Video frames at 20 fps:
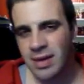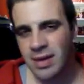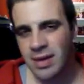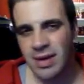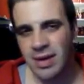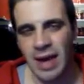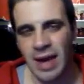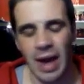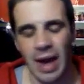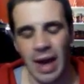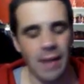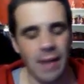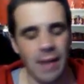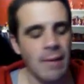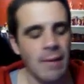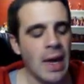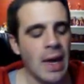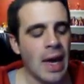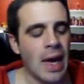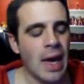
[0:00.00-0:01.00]
Yeah.
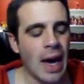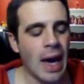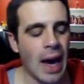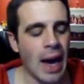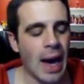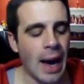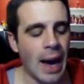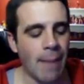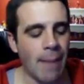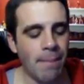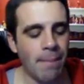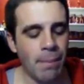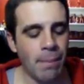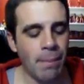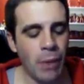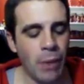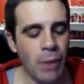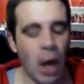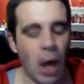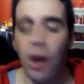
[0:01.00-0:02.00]
On
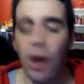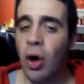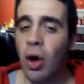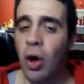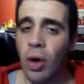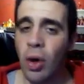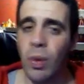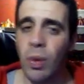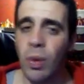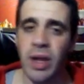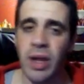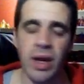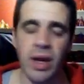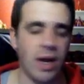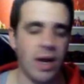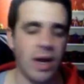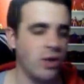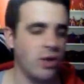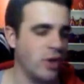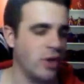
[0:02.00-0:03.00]
a whole, whether or
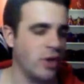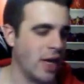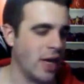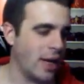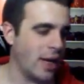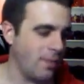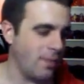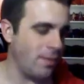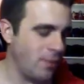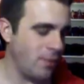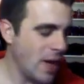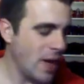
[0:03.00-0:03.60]
not you should get it.